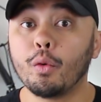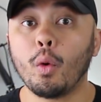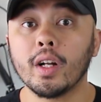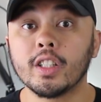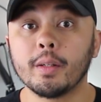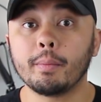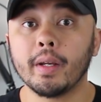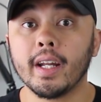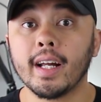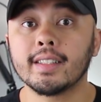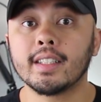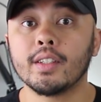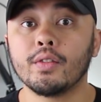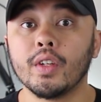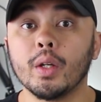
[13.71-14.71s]
you for watching P
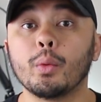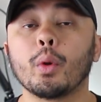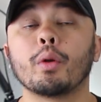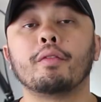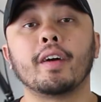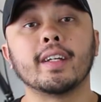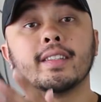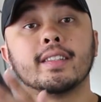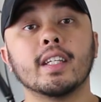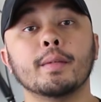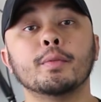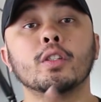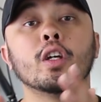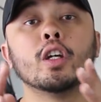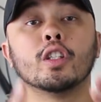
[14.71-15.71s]
dot T V, where you'll find
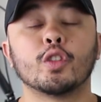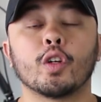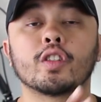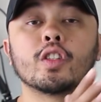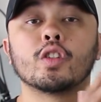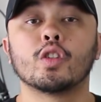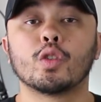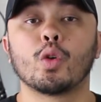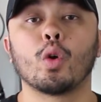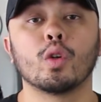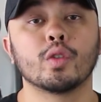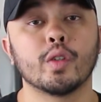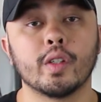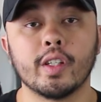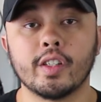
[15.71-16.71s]
tips, tricks, and
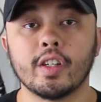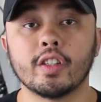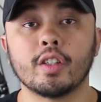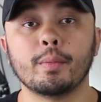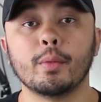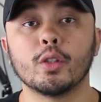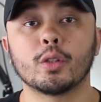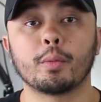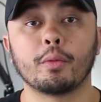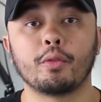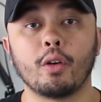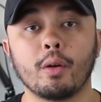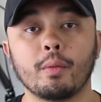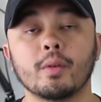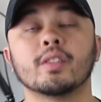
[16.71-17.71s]
tutorials for D Js and music
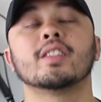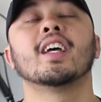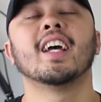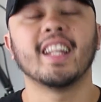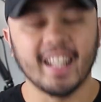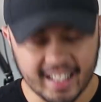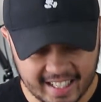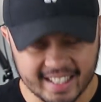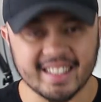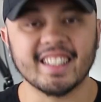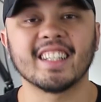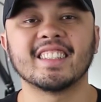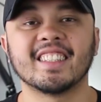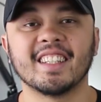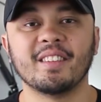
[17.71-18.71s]
performers. Now let's
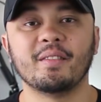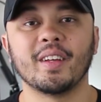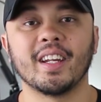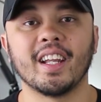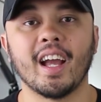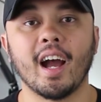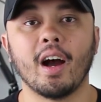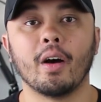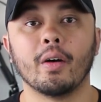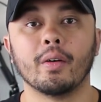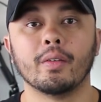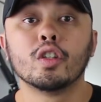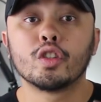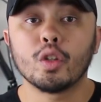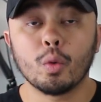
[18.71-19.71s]
get into the video.
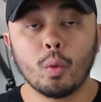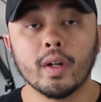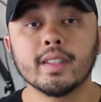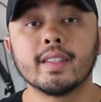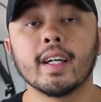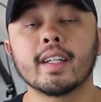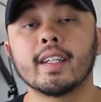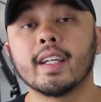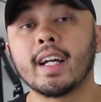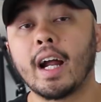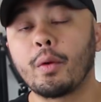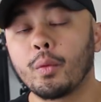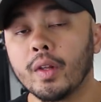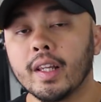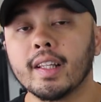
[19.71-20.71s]
So one technique I
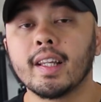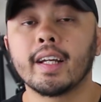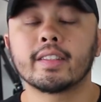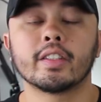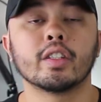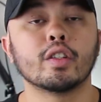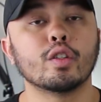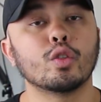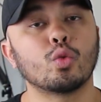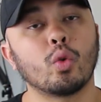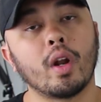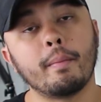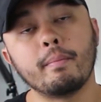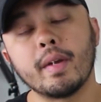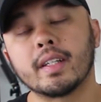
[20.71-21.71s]
really like to use
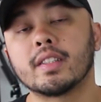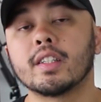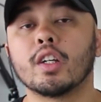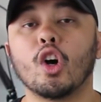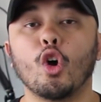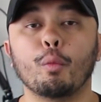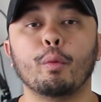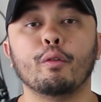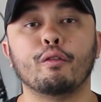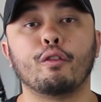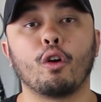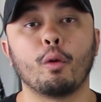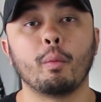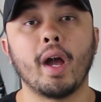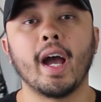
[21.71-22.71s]
when I'm mixing open
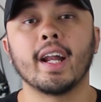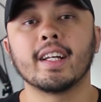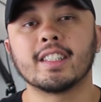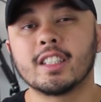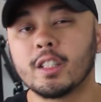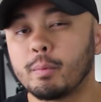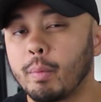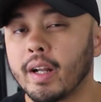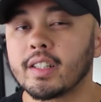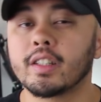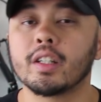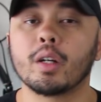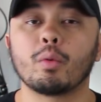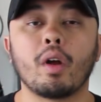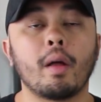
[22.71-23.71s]
format,
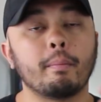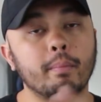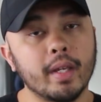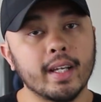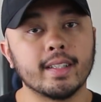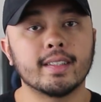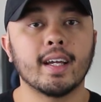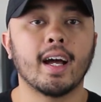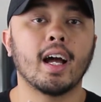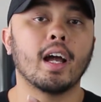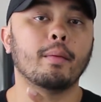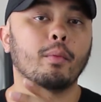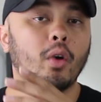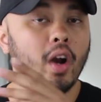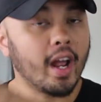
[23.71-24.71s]
especially around peak
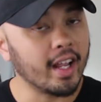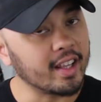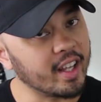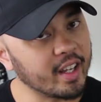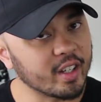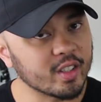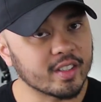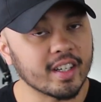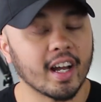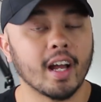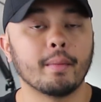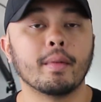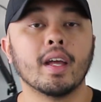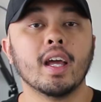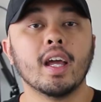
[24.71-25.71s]
time or headliner
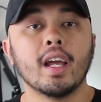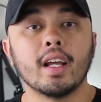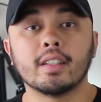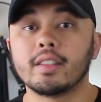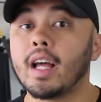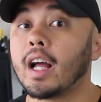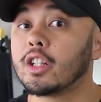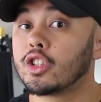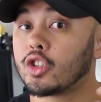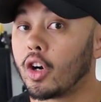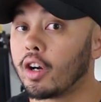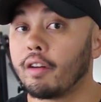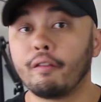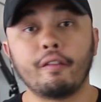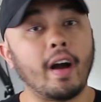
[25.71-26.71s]
time, is
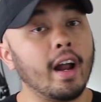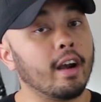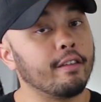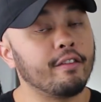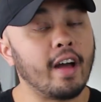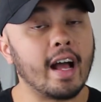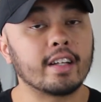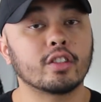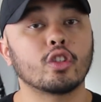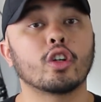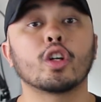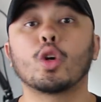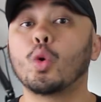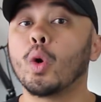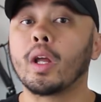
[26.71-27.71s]
starting to fire faster
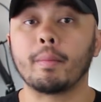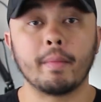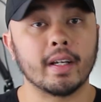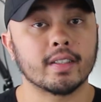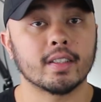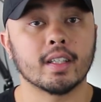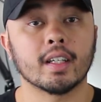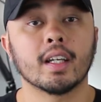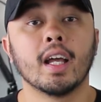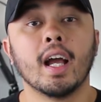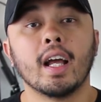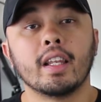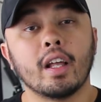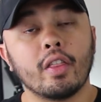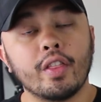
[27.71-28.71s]
and quick mixing.
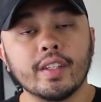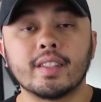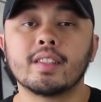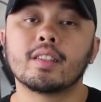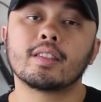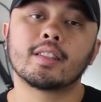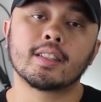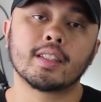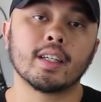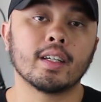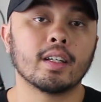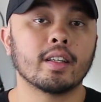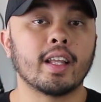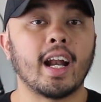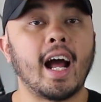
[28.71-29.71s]
Now this is a
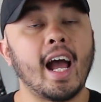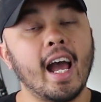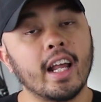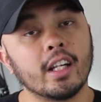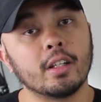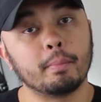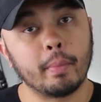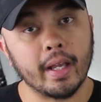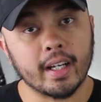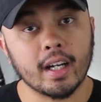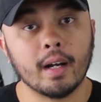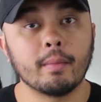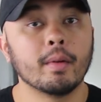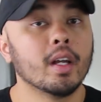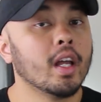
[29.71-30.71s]
skill that I had to pick
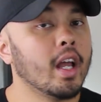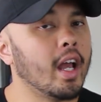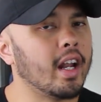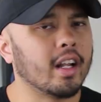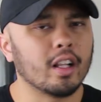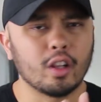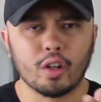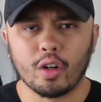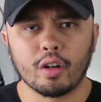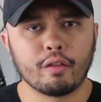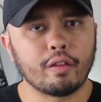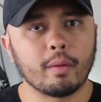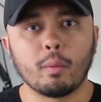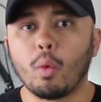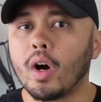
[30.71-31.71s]
up and learn
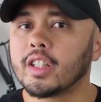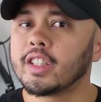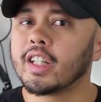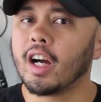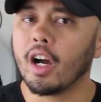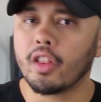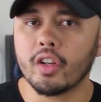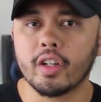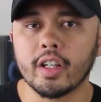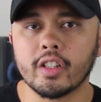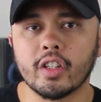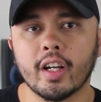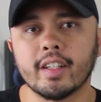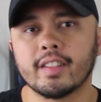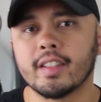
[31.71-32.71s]
from watching other D
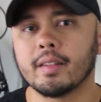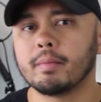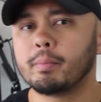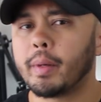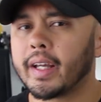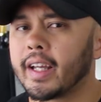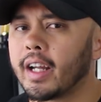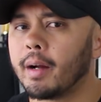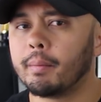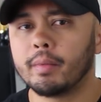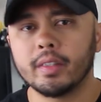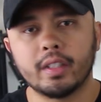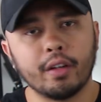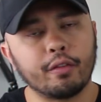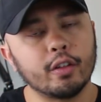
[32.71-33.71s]
Js and picking
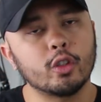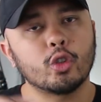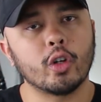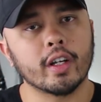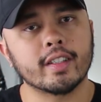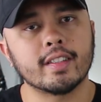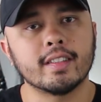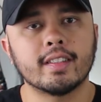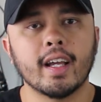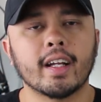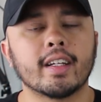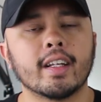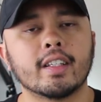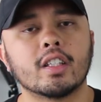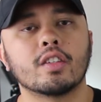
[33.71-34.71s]
up different tricks and
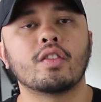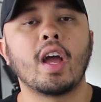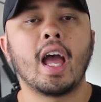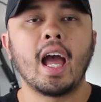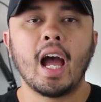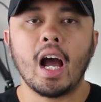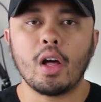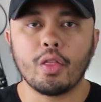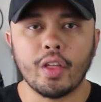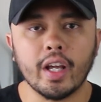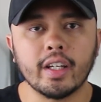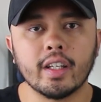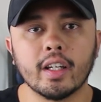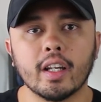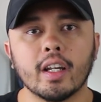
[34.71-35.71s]
techniques of how
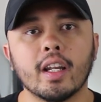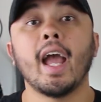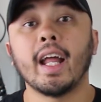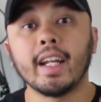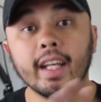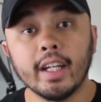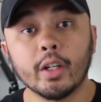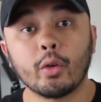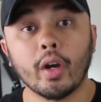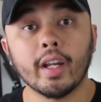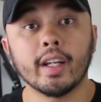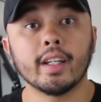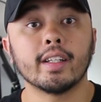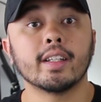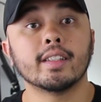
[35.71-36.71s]
they did it and
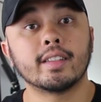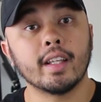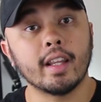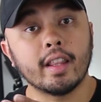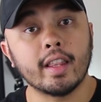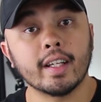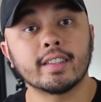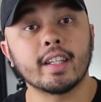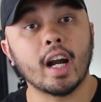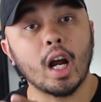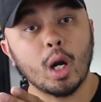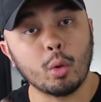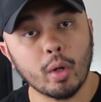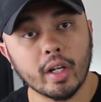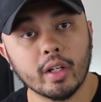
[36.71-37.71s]
integrated it into the things that
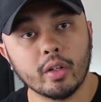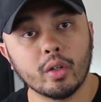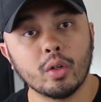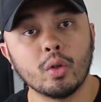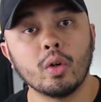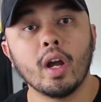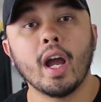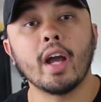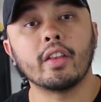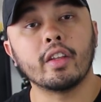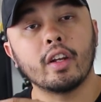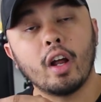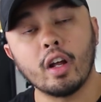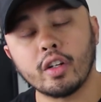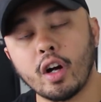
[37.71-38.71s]
I already knew, and
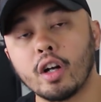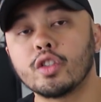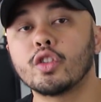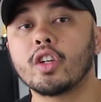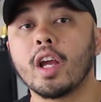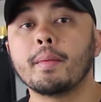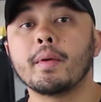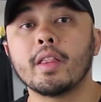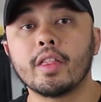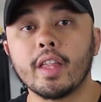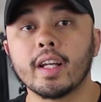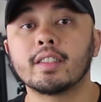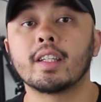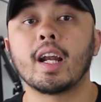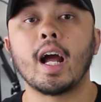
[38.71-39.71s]
then it also gave me
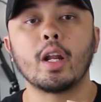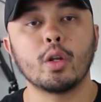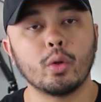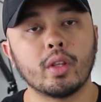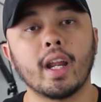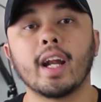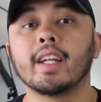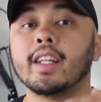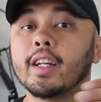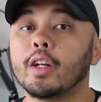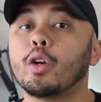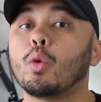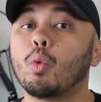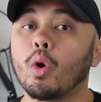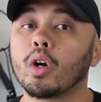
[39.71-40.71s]
things that I knew that I
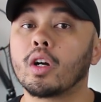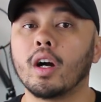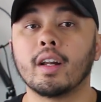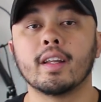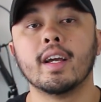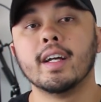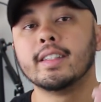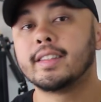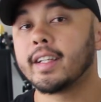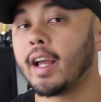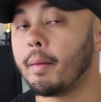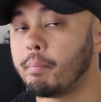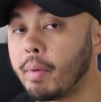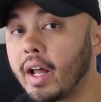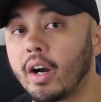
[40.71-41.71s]
needed to work on to
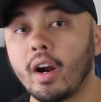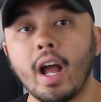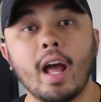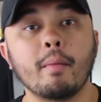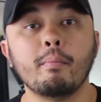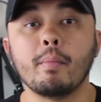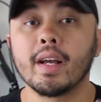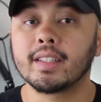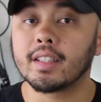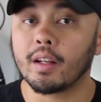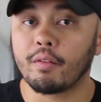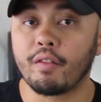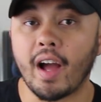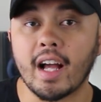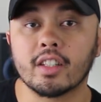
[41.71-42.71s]
get better at
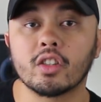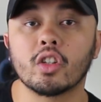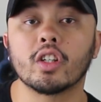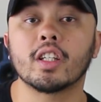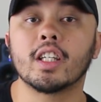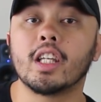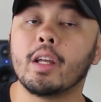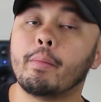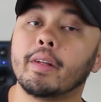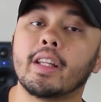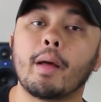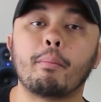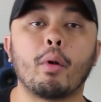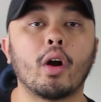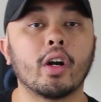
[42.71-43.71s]
mixing faster and keeping
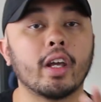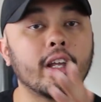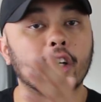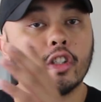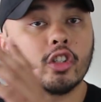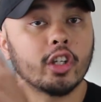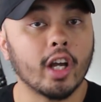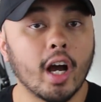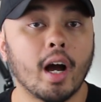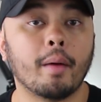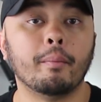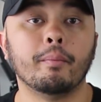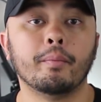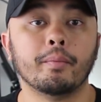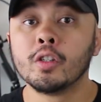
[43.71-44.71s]
that party energy
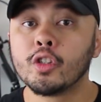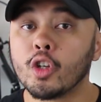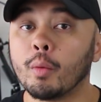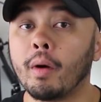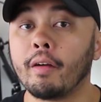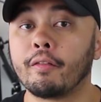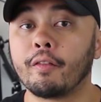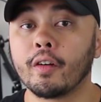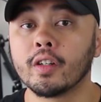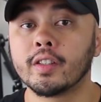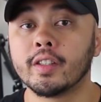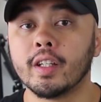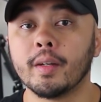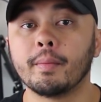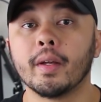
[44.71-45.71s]
up. So my
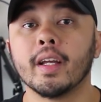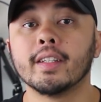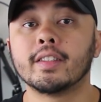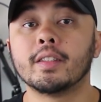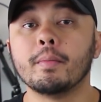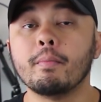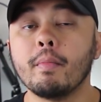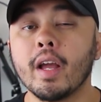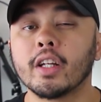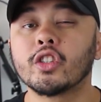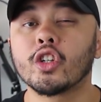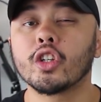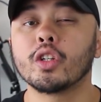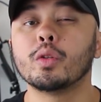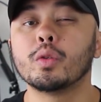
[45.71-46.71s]
first tip is to make
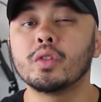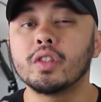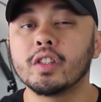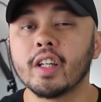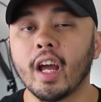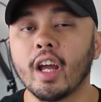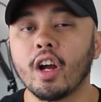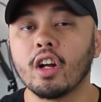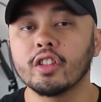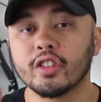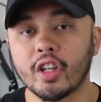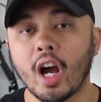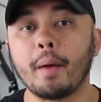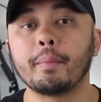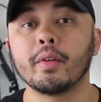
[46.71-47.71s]
sure you stay on
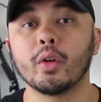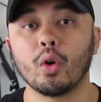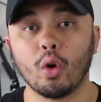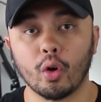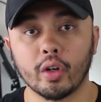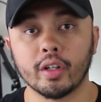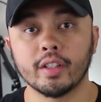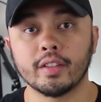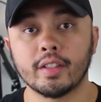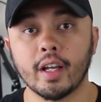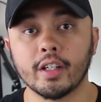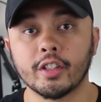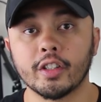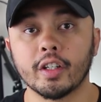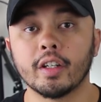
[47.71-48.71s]
top of your
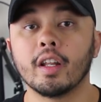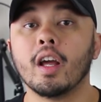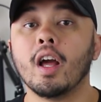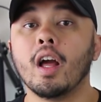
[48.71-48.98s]
organization.